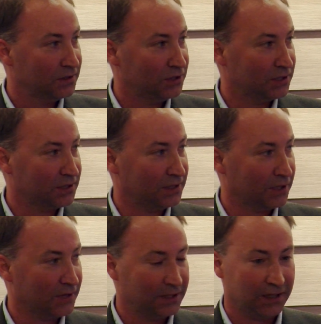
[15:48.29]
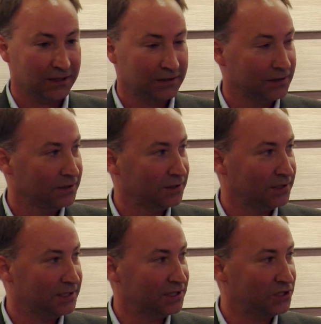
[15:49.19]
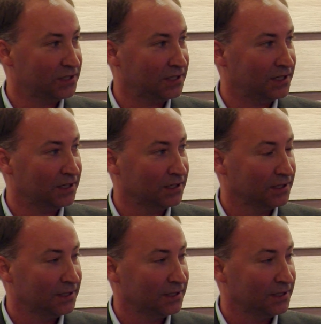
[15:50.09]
Just click right there. This is just to